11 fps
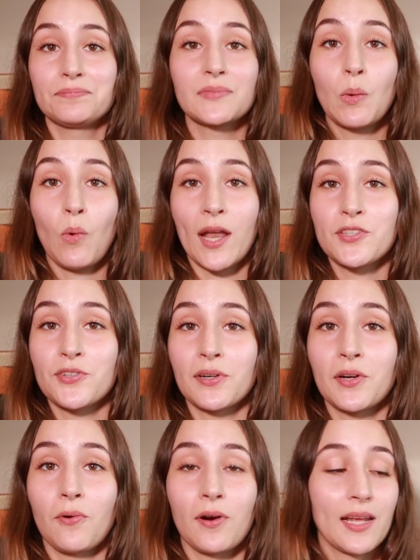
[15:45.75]
wanted to
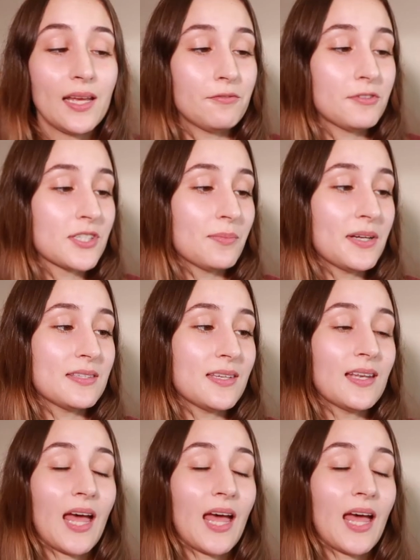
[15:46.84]
record it for some reason.